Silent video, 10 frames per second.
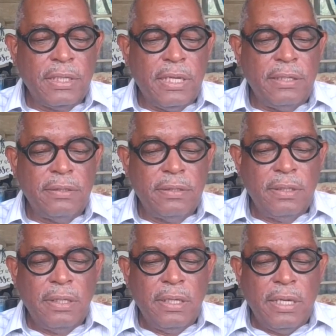Okay?
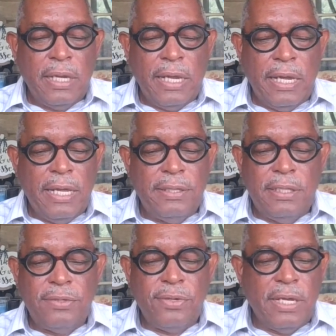And
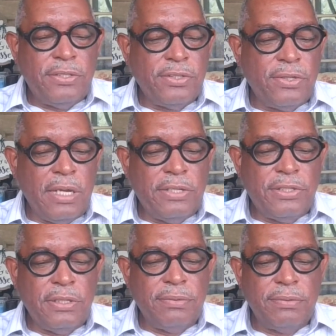this
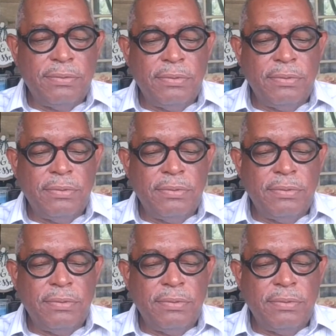legislation